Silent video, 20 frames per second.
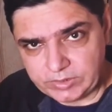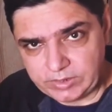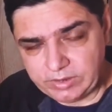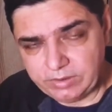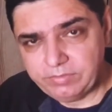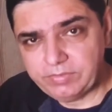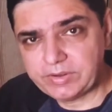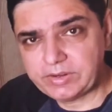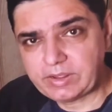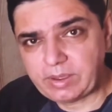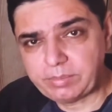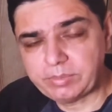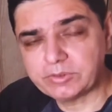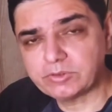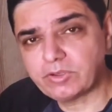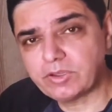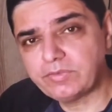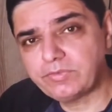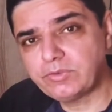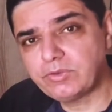if it happens
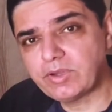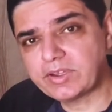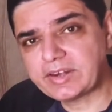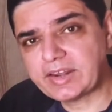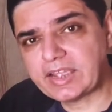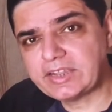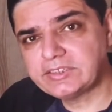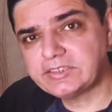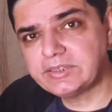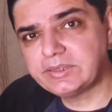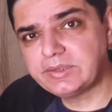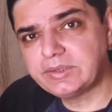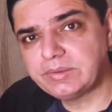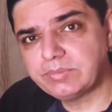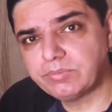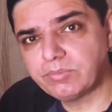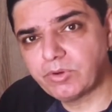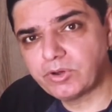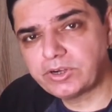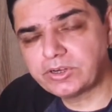so if you attach the
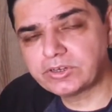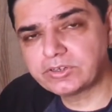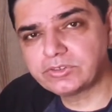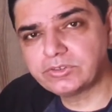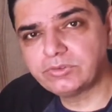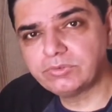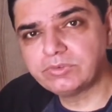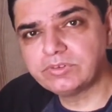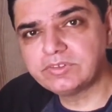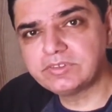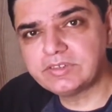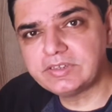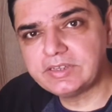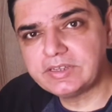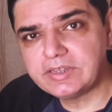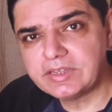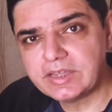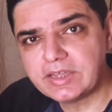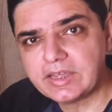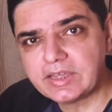monitors you will
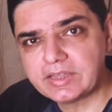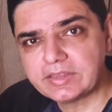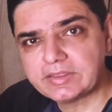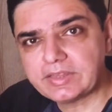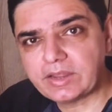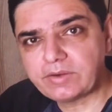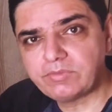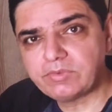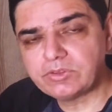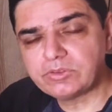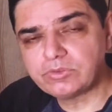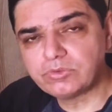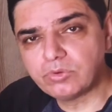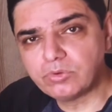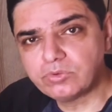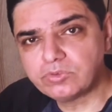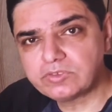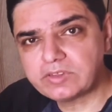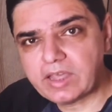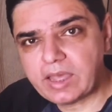see that with
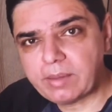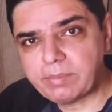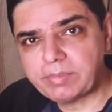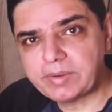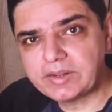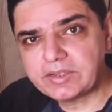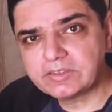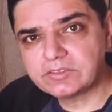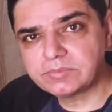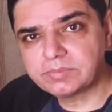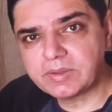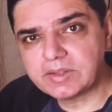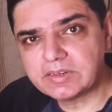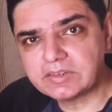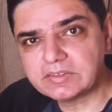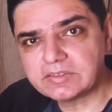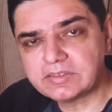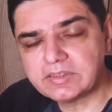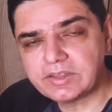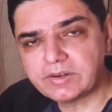those apneic
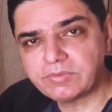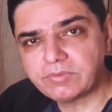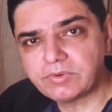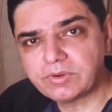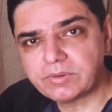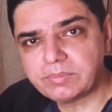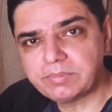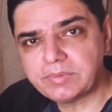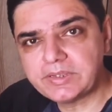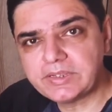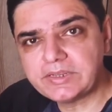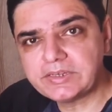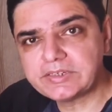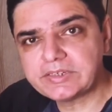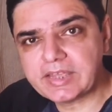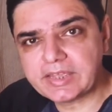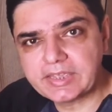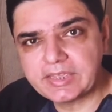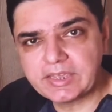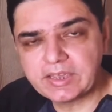spells there would be
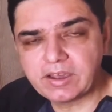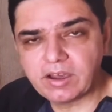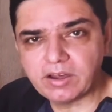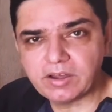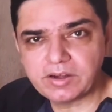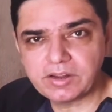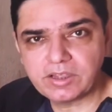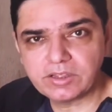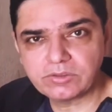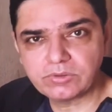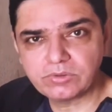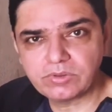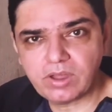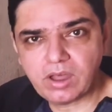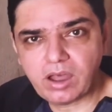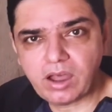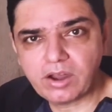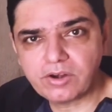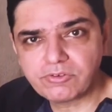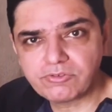tachycardia the
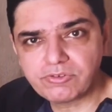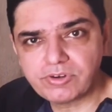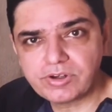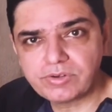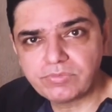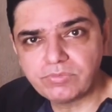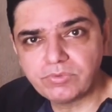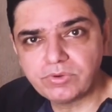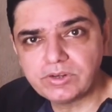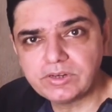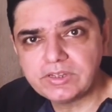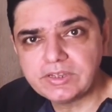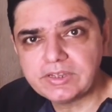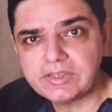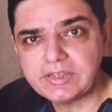heart rate would